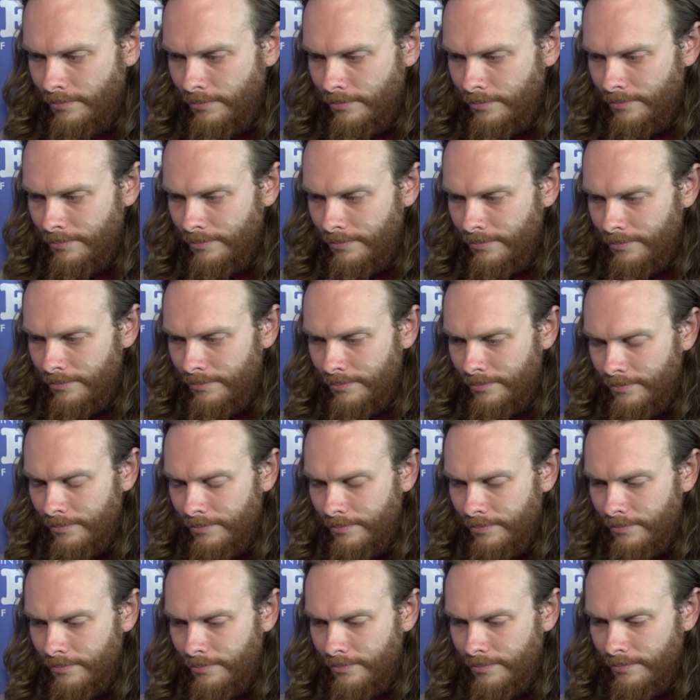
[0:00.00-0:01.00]

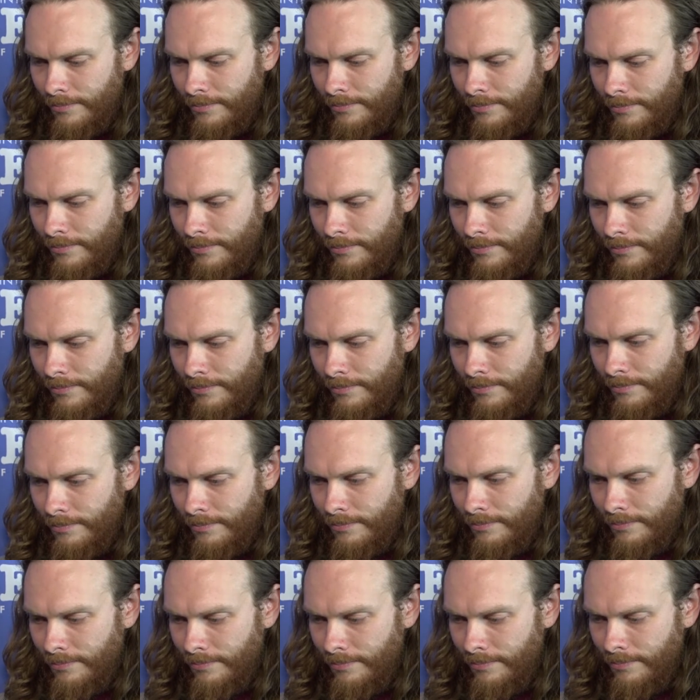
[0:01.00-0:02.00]

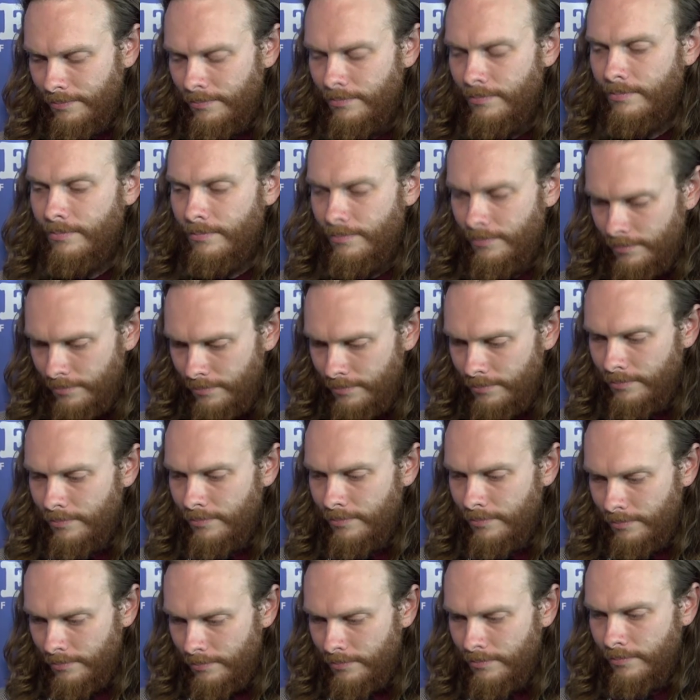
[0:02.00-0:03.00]

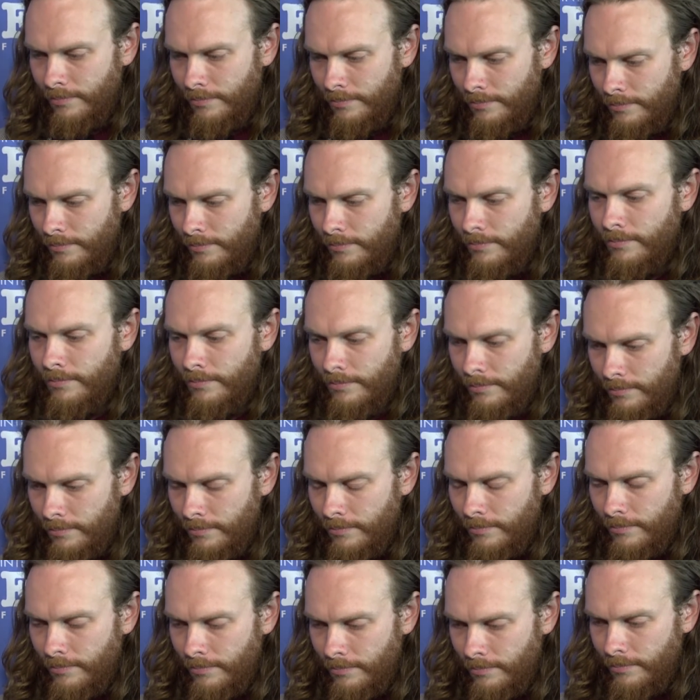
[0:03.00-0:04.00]

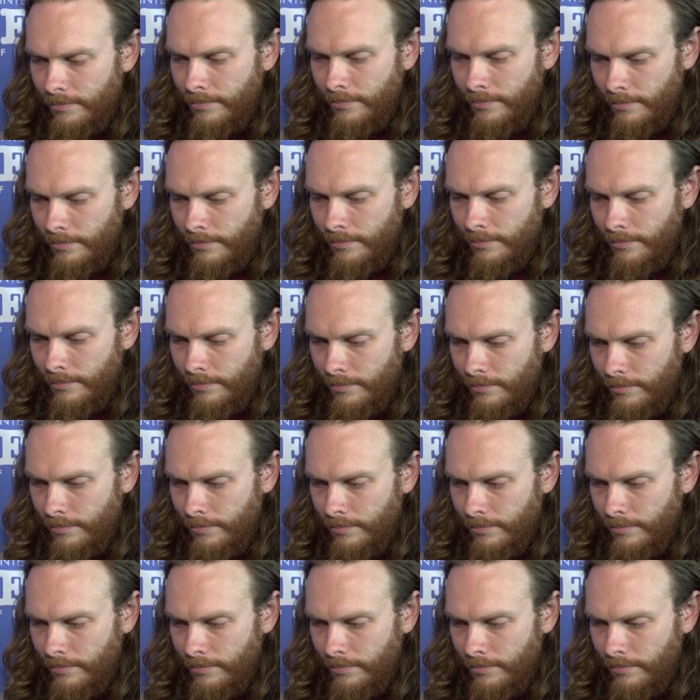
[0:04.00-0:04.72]
(not speaking)